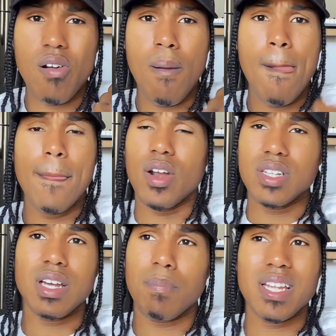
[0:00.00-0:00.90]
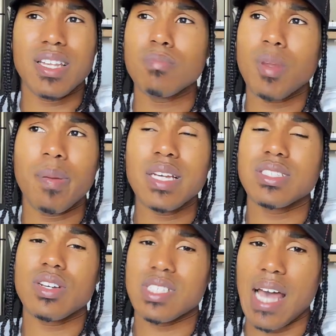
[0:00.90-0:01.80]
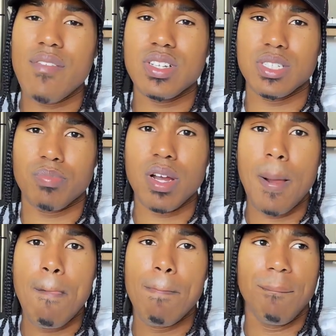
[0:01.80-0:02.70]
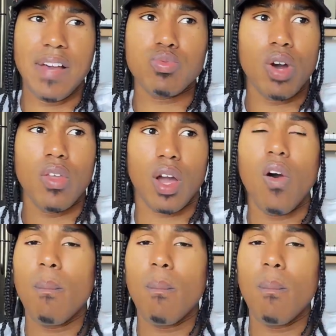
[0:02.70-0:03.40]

the Congo and all those other places. The places are savages, bro.